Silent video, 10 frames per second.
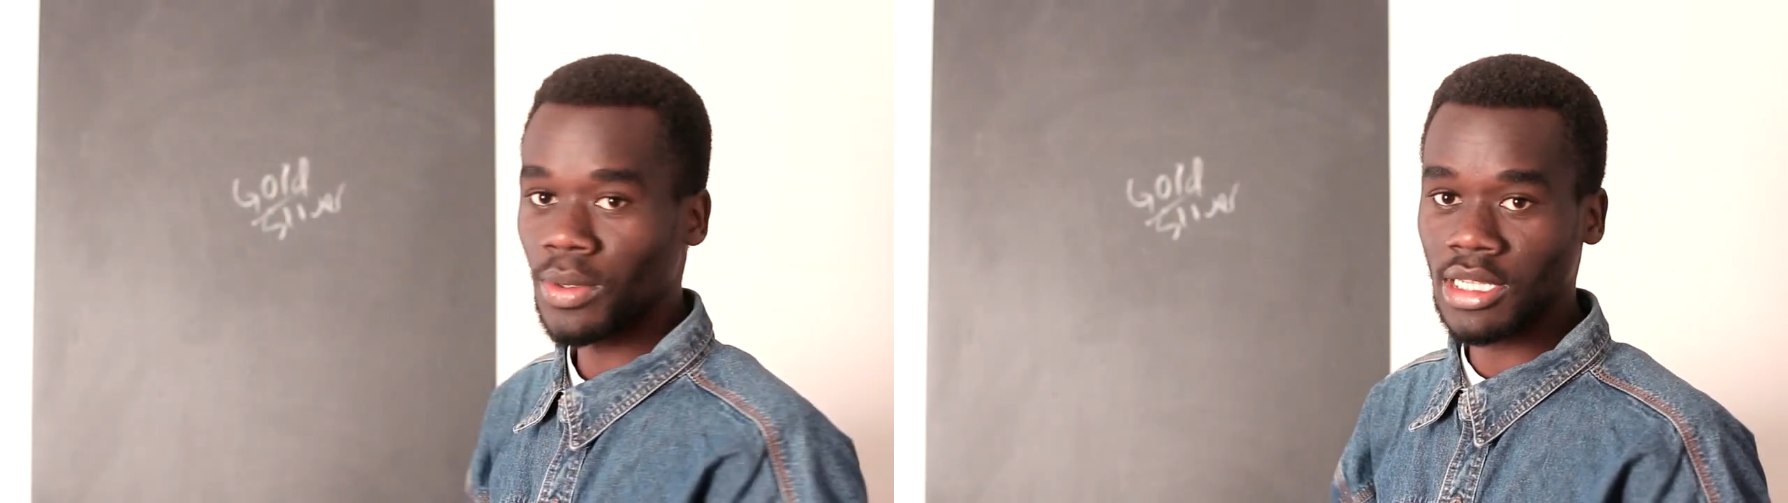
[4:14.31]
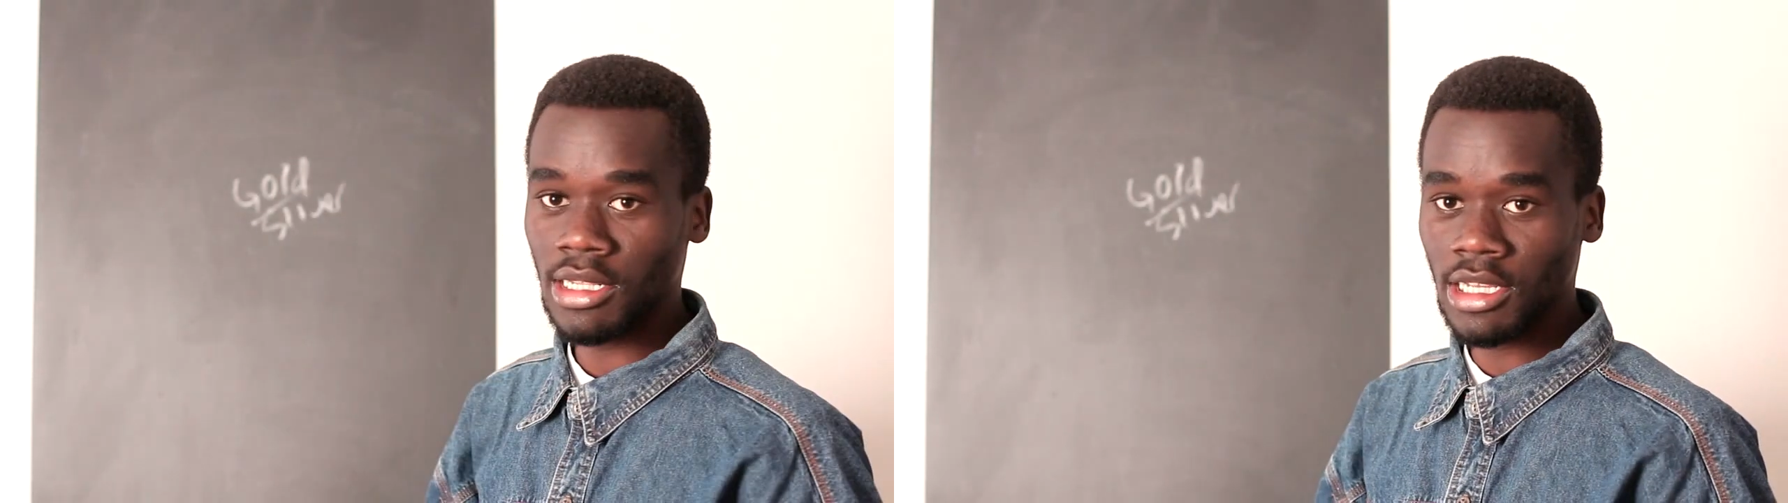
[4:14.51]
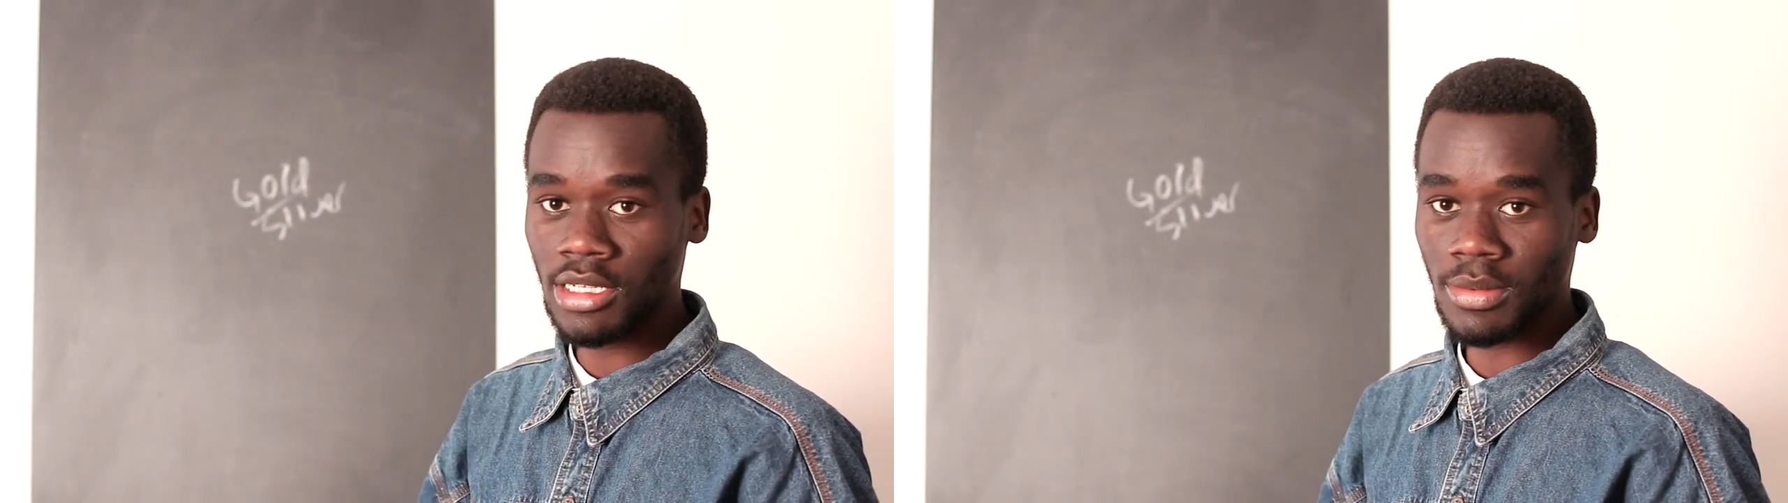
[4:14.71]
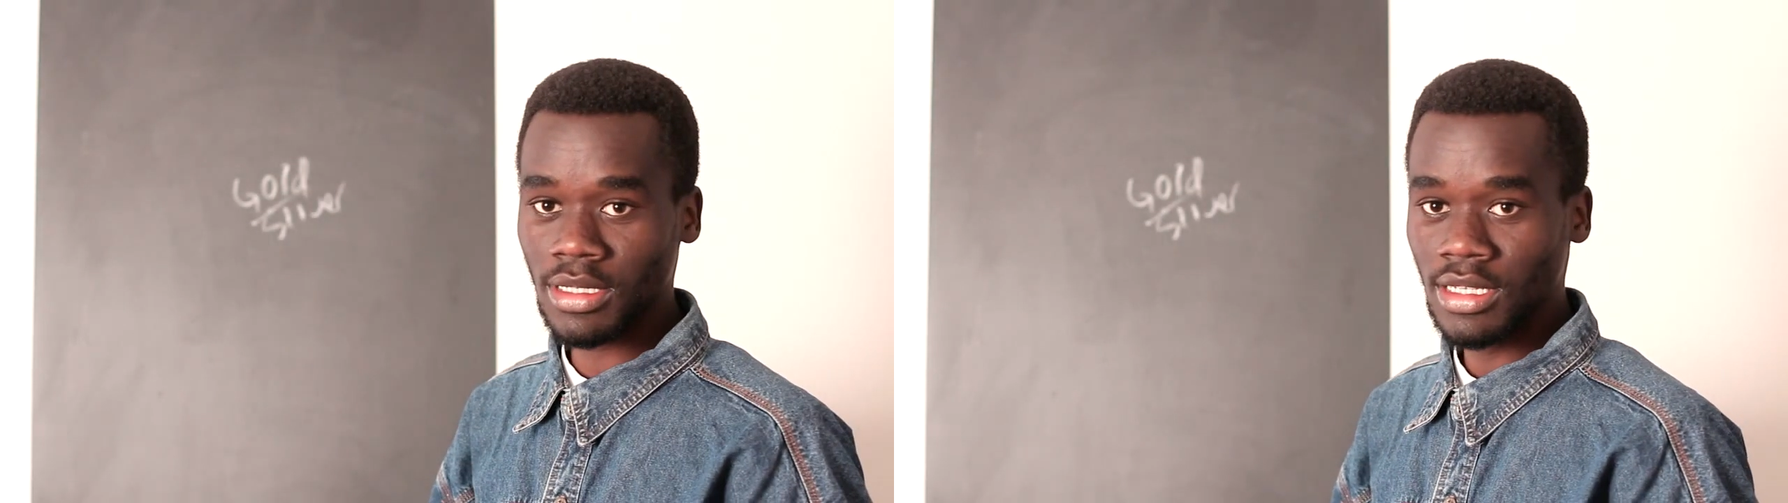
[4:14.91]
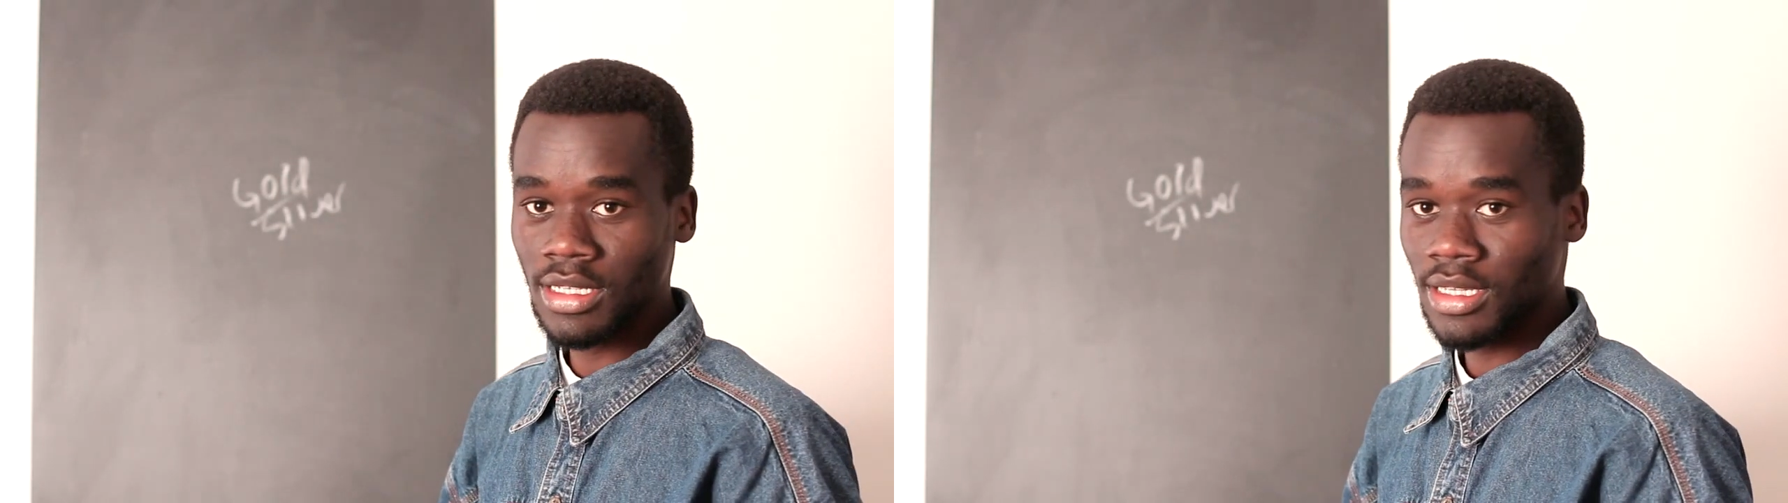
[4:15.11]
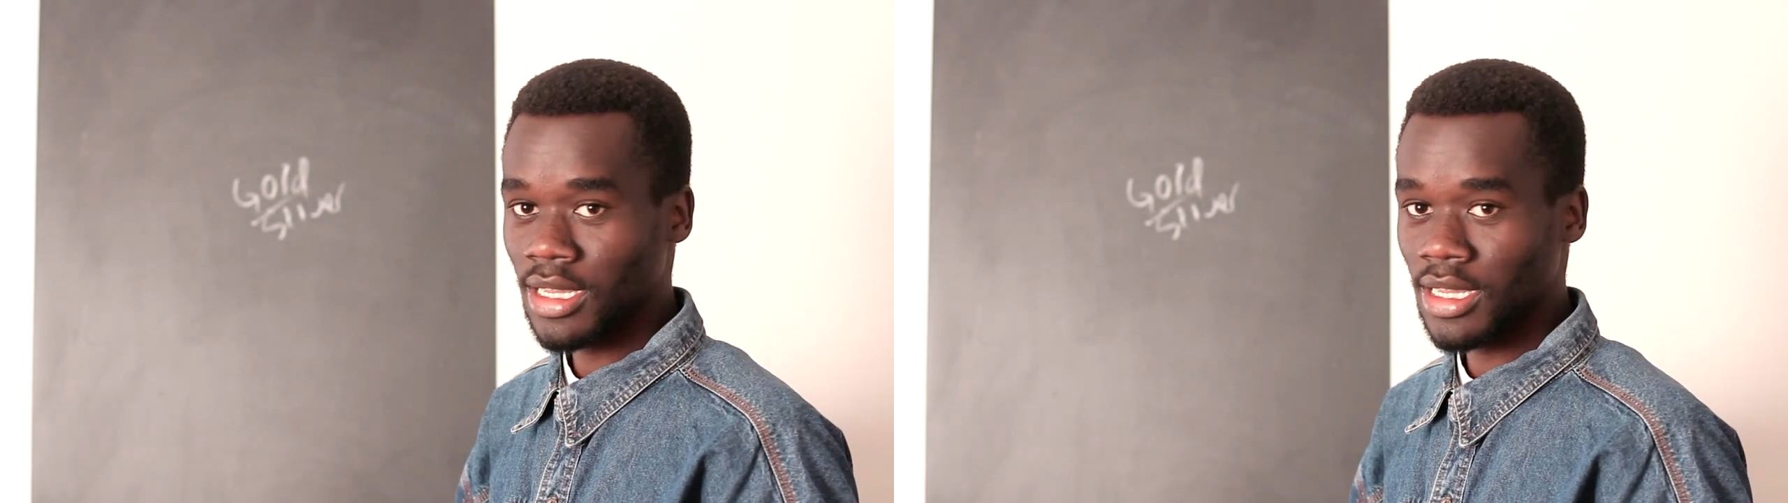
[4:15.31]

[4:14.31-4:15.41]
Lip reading: determine